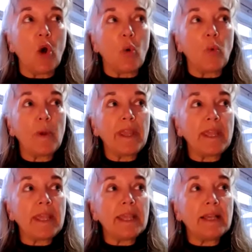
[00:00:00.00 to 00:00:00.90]

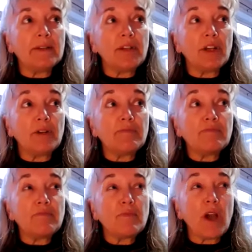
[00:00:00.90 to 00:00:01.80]
We
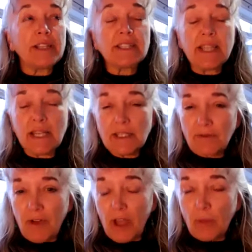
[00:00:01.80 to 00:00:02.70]

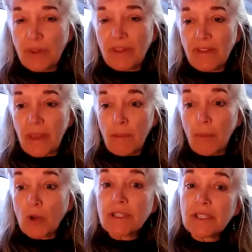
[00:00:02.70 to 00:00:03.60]
identify whether they're
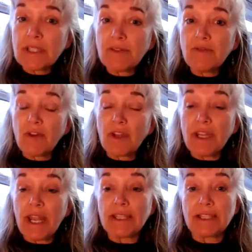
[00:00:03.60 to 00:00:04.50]
positive,
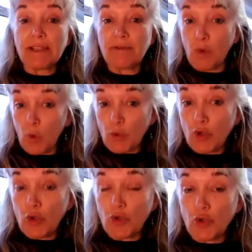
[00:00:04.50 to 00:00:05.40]
negative, or
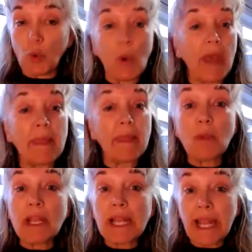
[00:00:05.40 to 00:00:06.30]
neutral, and then
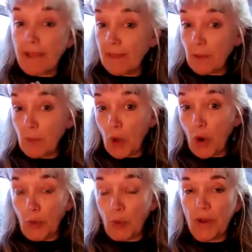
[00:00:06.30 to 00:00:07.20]
we let them
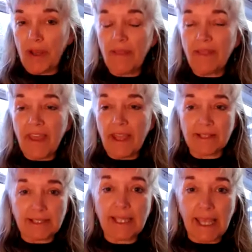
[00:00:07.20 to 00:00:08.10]
go. And
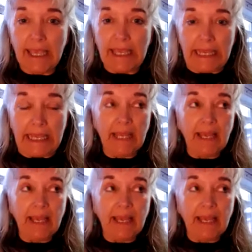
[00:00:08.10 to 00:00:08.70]
that's the key,